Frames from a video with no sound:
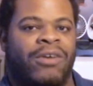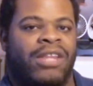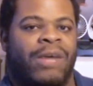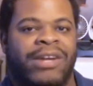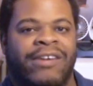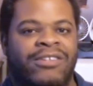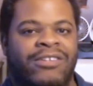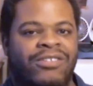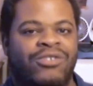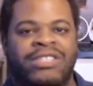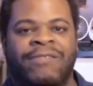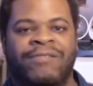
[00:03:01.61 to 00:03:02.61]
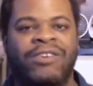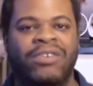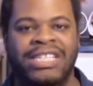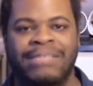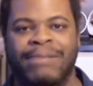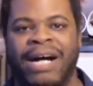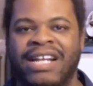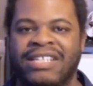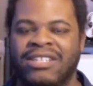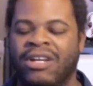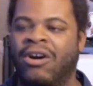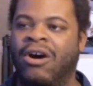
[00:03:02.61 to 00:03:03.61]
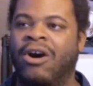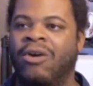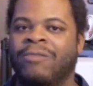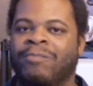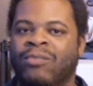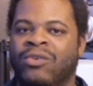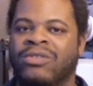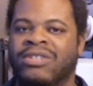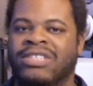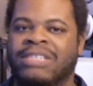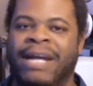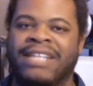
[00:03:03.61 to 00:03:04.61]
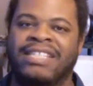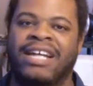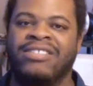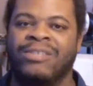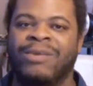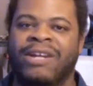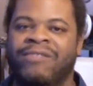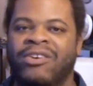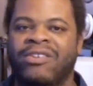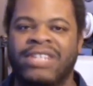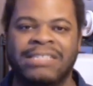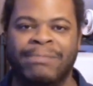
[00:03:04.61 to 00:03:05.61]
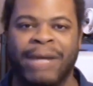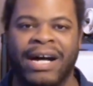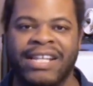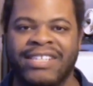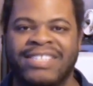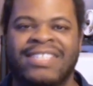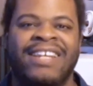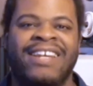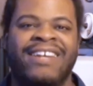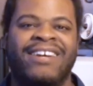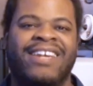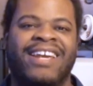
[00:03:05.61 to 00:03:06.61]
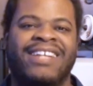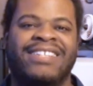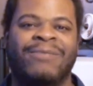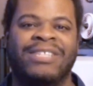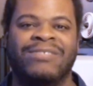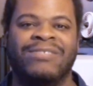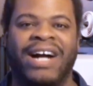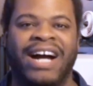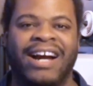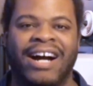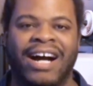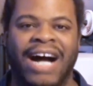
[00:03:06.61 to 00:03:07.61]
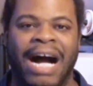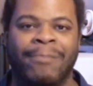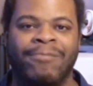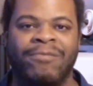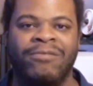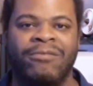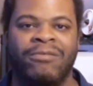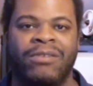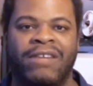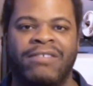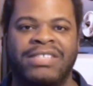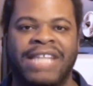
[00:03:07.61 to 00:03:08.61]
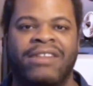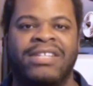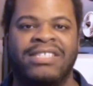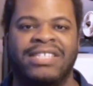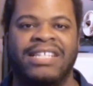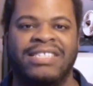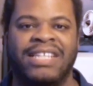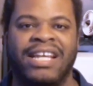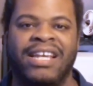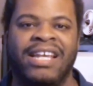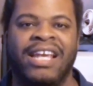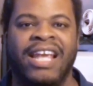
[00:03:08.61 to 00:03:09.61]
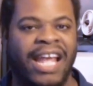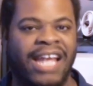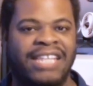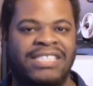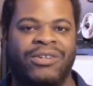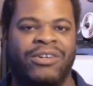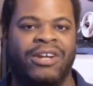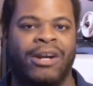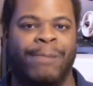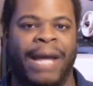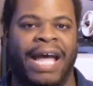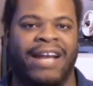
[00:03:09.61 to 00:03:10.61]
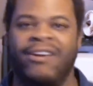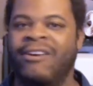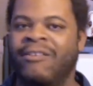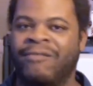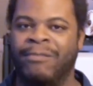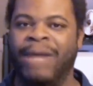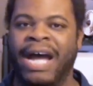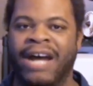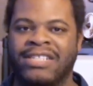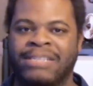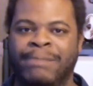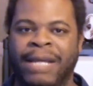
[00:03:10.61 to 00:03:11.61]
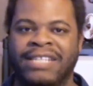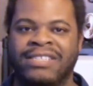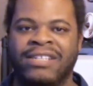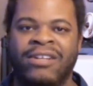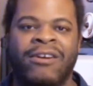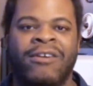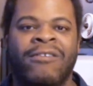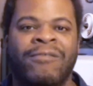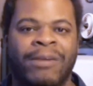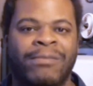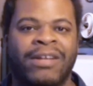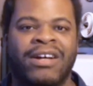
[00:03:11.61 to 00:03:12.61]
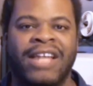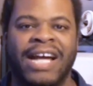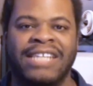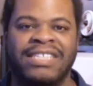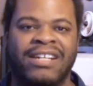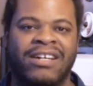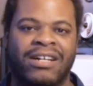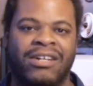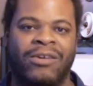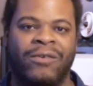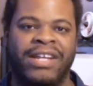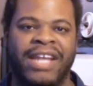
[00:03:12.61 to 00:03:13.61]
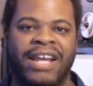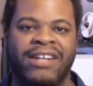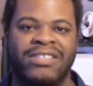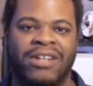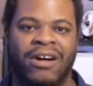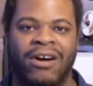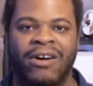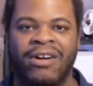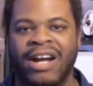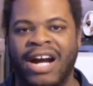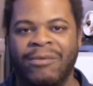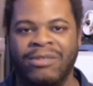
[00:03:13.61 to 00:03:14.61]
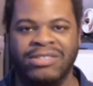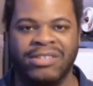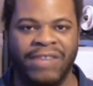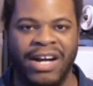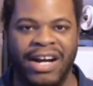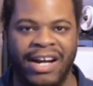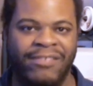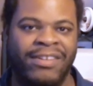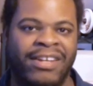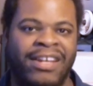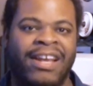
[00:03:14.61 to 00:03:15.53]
Raw that we can use to fill these bodies? Oh, who's on SmackDown so we can fill these bodies? Okay, which is why I'm the title of this essay, And So You're Back from Outer Space, from the classic Gloria Gaynor song, I Will Survive.